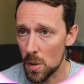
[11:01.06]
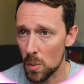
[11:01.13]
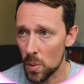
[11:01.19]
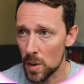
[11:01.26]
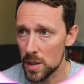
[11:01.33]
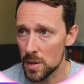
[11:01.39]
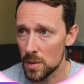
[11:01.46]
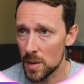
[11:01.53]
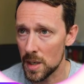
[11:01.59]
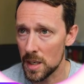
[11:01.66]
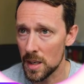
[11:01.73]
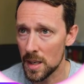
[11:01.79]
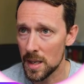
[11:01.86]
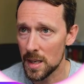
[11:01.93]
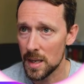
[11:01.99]
what we're
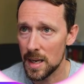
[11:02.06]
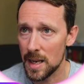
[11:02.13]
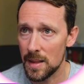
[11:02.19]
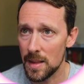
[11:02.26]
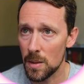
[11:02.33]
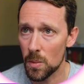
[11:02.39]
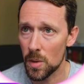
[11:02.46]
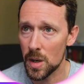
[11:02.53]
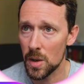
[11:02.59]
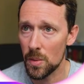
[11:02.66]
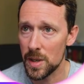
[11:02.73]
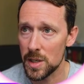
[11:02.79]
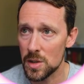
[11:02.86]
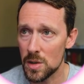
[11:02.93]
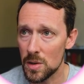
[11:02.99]
doing. And then we're
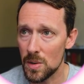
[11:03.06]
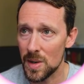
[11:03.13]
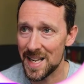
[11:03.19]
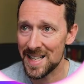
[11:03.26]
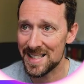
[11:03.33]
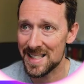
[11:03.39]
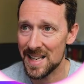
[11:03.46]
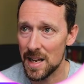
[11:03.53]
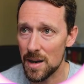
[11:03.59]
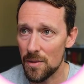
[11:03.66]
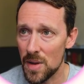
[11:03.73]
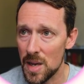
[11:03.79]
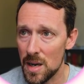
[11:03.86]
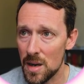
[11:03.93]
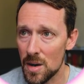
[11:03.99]
going to, inside
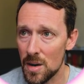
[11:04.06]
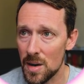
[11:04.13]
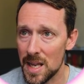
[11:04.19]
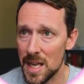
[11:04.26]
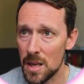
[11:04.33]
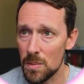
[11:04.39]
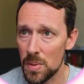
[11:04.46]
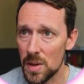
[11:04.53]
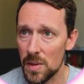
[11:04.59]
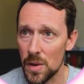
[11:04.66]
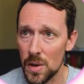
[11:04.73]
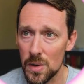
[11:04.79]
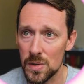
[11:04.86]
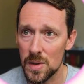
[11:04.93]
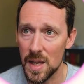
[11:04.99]
of here, input
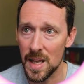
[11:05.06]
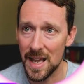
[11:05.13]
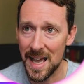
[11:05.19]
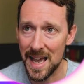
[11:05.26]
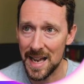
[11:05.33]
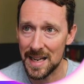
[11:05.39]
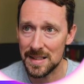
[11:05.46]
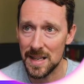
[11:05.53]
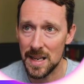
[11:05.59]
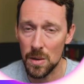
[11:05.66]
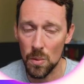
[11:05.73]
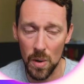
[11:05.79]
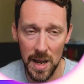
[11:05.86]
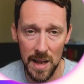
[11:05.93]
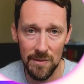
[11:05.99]
those X
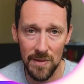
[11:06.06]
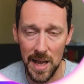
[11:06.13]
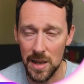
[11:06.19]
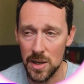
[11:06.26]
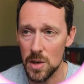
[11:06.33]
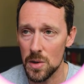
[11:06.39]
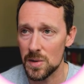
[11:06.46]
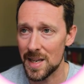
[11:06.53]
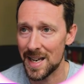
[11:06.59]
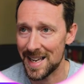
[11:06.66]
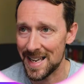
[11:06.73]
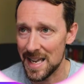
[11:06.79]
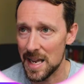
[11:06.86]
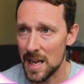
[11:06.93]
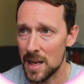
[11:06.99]
and Y values
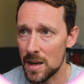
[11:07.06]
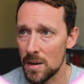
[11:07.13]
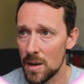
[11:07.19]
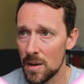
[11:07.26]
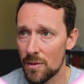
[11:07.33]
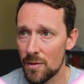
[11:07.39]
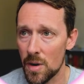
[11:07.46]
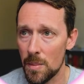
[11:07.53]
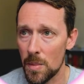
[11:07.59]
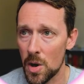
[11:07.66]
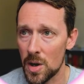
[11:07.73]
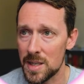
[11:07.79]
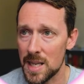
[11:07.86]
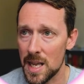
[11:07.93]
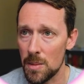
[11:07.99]
again from
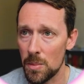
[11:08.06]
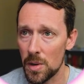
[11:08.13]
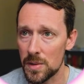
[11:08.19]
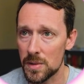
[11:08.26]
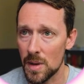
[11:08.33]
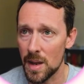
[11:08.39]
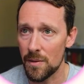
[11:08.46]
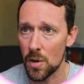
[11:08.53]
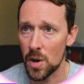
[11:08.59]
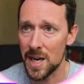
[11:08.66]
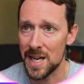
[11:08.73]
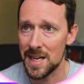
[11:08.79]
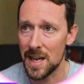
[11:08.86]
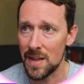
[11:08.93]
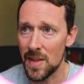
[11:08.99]
our table. So I've
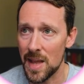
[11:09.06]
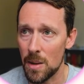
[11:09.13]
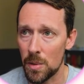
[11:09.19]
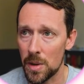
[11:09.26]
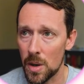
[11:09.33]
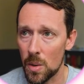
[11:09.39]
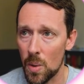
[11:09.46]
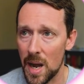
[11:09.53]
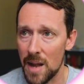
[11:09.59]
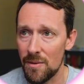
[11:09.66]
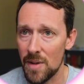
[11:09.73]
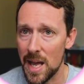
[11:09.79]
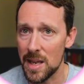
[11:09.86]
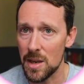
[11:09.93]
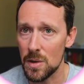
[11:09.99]
already done that with our Y
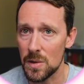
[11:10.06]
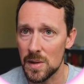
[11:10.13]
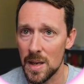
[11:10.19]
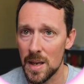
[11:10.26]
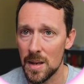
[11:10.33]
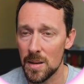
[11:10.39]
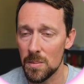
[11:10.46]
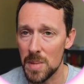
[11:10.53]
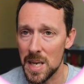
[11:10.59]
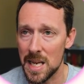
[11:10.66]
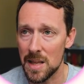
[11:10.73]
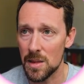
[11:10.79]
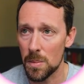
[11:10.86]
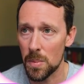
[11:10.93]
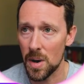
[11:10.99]
values
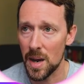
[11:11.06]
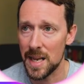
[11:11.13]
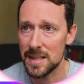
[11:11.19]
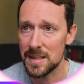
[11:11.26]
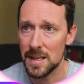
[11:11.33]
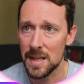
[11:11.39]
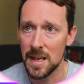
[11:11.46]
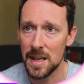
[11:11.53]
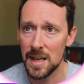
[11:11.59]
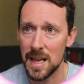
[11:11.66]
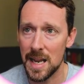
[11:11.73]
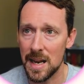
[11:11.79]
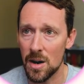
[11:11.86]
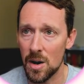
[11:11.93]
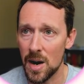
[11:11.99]
being the price
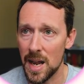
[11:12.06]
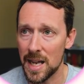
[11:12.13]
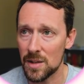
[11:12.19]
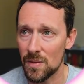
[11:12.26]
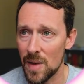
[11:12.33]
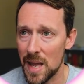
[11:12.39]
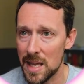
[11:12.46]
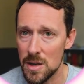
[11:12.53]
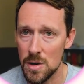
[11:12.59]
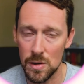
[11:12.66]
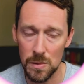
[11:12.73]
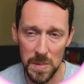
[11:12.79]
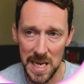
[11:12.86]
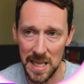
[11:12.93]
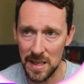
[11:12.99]
and our X
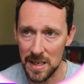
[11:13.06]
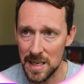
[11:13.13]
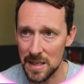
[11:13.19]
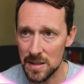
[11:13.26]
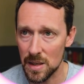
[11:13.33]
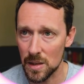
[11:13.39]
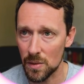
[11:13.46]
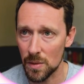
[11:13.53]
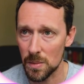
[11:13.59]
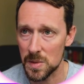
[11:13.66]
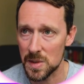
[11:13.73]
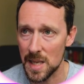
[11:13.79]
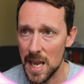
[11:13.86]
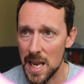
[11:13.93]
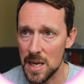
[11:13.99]
values being the distance from
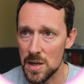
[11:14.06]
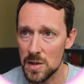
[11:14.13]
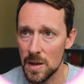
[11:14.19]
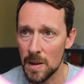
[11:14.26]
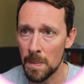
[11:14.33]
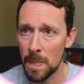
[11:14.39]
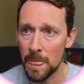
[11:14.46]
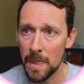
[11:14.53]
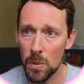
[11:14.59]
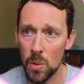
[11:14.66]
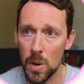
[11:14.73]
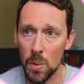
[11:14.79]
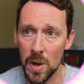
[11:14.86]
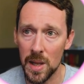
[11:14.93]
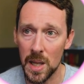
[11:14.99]
stage.
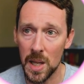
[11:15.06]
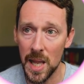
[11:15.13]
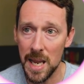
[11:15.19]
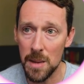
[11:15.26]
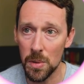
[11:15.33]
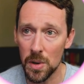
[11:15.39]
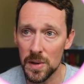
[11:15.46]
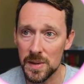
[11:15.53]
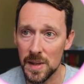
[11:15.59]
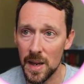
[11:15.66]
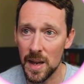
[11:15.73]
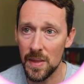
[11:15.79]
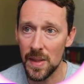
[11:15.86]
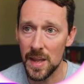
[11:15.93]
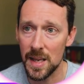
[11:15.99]
We want labels
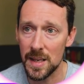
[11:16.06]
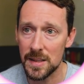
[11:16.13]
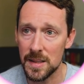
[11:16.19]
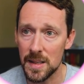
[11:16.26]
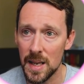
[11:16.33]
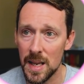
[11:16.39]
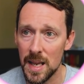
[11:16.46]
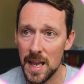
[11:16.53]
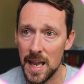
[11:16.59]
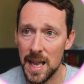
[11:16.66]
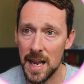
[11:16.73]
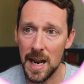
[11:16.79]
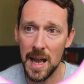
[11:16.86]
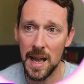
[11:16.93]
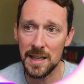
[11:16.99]
on this.
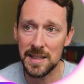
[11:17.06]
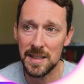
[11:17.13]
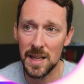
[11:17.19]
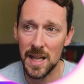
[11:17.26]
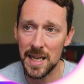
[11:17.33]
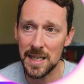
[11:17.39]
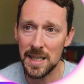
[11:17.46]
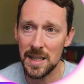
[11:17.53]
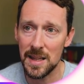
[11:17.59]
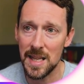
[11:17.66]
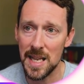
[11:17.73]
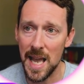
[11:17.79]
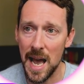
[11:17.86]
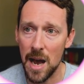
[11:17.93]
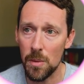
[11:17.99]
And I selected
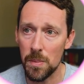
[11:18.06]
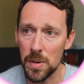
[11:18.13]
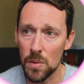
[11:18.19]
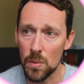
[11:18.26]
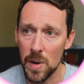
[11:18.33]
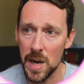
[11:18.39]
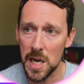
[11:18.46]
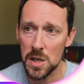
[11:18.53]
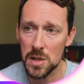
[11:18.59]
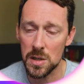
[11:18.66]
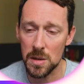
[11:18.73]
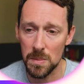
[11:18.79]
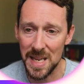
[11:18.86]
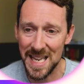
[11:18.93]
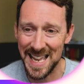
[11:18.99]
the output
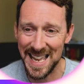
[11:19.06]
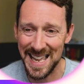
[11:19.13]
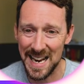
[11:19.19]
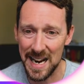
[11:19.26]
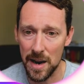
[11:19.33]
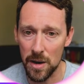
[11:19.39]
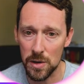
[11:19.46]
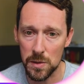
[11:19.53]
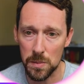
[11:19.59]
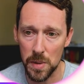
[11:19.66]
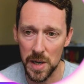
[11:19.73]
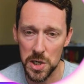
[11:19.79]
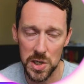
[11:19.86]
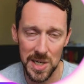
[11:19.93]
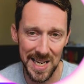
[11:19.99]
range to be in our
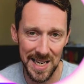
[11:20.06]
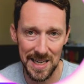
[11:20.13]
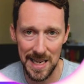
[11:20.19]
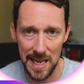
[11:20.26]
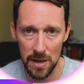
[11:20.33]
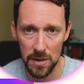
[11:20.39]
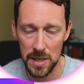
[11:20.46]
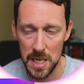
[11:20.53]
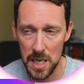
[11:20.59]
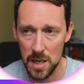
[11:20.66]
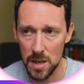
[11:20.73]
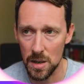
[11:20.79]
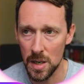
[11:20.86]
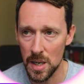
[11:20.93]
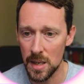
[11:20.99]
spreadsheet down
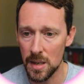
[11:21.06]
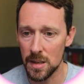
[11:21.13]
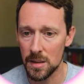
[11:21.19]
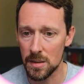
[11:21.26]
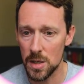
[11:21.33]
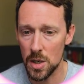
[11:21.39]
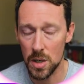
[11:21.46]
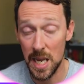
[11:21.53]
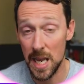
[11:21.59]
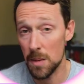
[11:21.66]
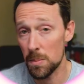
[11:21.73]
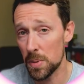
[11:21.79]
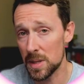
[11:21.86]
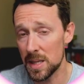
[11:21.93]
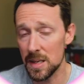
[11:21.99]
here. You
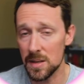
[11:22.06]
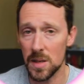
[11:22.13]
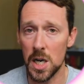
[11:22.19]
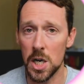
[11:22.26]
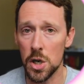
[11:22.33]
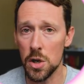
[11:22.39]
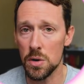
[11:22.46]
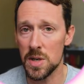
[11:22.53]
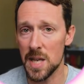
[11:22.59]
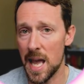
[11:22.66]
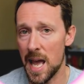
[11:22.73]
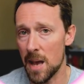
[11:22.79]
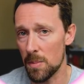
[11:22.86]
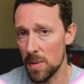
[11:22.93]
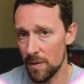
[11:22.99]
can put this on a new
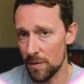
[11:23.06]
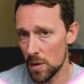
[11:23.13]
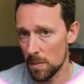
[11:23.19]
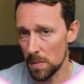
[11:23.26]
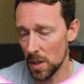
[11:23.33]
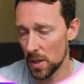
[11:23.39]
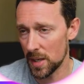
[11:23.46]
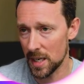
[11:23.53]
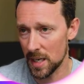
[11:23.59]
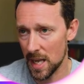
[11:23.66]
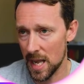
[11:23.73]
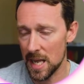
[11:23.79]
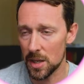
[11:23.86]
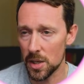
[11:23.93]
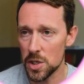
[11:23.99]
tab if you're
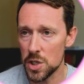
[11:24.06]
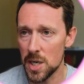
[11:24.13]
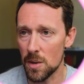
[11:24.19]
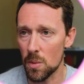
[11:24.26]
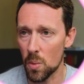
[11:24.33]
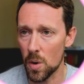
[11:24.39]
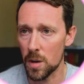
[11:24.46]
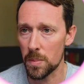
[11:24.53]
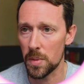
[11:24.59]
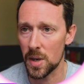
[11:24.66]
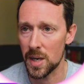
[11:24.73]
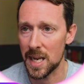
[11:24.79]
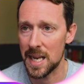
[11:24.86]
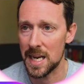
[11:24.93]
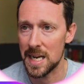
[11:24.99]
building a legit
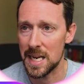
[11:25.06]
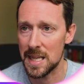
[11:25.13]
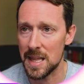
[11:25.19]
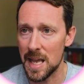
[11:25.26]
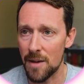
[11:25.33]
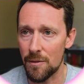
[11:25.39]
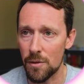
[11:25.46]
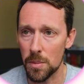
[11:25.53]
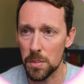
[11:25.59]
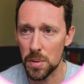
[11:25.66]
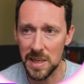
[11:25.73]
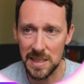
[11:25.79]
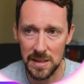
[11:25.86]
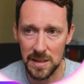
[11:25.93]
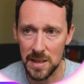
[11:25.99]
workbook and need that for
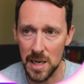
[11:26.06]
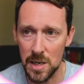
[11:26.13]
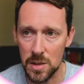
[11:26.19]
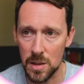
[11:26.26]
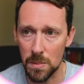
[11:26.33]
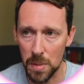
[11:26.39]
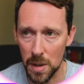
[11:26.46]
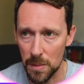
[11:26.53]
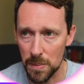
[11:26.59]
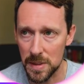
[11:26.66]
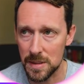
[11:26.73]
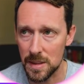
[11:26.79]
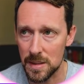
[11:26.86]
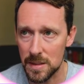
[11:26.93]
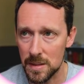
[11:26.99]
presentation
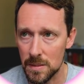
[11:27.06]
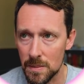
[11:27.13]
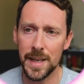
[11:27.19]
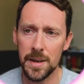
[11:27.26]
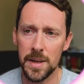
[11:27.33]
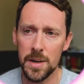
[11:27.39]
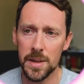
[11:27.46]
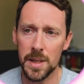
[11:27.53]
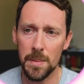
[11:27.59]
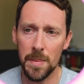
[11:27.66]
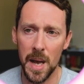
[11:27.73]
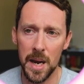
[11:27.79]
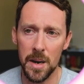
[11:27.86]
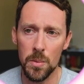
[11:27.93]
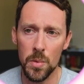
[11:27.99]
purposes. Down here at the
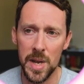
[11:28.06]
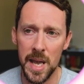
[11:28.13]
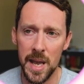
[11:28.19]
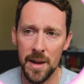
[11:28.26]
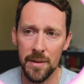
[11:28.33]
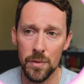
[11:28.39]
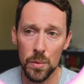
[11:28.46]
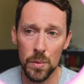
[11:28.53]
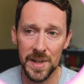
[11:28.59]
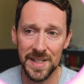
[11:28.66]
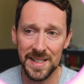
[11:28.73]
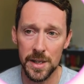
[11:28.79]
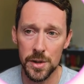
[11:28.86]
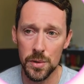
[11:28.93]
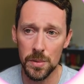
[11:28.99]
bottom, we have
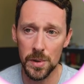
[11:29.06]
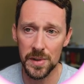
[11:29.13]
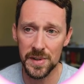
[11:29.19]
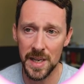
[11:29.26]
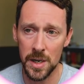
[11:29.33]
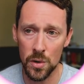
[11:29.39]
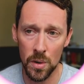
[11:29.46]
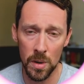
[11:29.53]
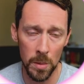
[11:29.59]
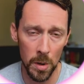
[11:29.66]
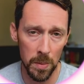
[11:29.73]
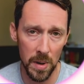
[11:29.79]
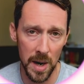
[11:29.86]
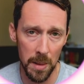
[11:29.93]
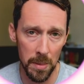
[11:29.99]
residuals and
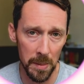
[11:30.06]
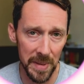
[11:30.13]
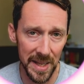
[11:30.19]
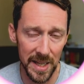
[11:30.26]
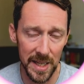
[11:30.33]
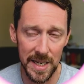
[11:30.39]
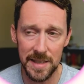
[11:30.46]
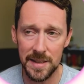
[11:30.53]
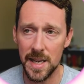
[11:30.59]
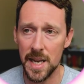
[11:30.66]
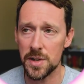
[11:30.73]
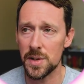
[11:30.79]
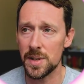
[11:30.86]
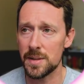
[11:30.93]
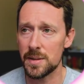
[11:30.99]
normal probability
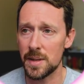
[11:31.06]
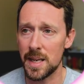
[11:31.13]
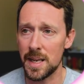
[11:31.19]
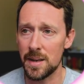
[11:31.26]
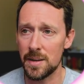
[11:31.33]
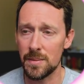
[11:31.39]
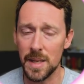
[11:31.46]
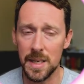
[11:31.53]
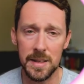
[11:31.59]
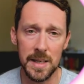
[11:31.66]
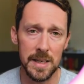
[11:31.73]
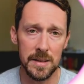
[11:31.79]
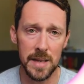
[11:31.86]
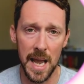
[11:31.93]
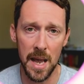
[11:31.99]
sections, and this
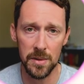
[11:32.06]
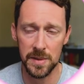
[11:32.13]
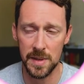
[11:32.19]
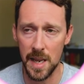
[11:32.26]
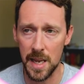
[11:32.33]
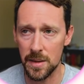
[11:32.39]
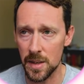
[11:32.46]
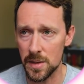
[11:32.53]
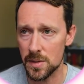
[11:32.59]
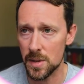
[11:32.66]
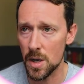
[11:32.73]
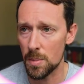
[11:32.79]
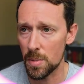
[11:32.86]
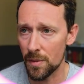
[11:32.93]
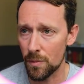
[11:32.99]
is outside the
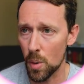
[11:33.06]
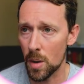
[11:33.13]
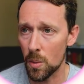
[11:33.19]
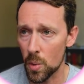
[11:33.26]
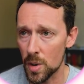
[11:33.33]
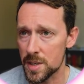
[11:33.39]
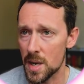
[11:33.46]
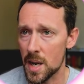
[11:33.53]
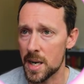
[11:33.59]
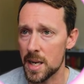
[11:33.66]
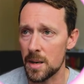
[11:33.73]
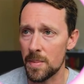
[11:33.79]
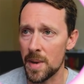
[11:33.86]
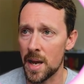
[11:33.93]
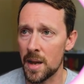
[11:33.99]
scope of what we're
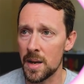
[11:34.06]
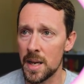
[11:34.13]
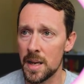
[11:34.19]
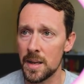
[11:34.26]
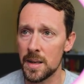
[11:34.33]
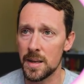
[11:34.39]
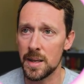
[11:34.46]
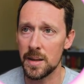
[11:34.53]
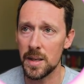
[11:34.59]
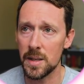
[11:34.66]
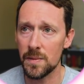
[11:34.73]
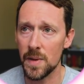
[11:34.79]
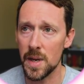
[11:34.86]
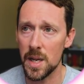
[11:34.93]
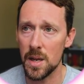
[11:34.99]
talking about in
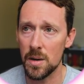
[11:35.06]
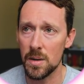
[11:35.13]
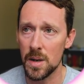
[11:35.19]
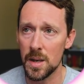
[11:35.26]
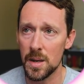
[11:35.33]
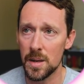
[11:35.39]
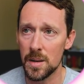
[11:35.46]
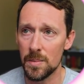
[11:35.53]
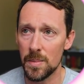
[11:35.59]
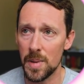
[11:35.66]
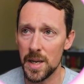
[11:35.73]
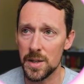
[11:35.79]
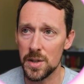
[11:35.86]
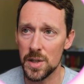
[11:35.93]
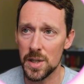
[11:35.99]
this video,
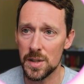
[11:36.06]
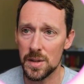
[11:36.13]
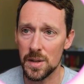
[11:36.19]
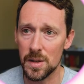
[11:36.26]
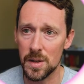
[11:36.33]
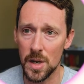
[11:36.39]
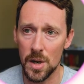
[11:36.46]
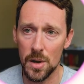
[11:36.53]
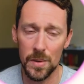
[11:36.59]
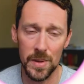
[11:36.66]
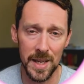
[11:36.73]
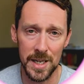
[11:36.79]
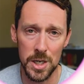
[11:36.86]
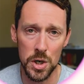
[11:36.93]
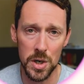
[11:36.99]
but just know
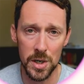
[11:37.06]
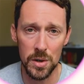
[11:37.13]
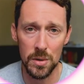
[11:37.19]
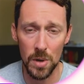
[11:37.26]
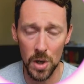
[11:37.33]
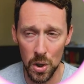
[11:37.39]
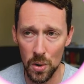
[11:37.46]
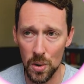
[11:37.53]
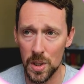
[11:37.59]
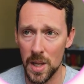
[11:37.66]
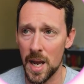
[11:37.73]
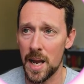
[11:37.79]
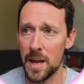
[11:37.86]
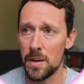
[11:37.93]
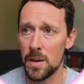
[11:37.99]
that you can do a whole
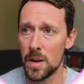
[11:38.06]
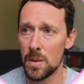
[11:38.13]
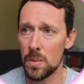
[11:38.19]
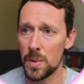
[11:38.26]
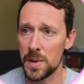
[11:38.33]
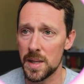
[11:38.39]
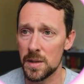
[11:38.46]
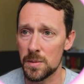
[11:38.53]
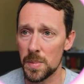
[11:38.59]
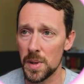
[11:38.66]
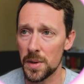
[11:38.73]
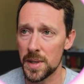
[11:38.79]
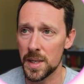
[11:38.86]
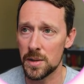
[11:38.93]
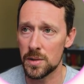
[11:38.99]
lot with this
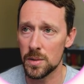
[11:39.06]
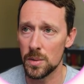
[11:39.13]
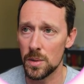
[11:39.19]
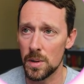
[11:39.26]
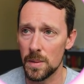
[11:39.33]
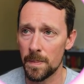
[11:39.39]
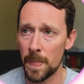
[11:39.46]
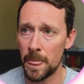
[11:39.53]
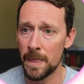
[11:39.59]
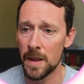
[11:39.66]
built-in tool.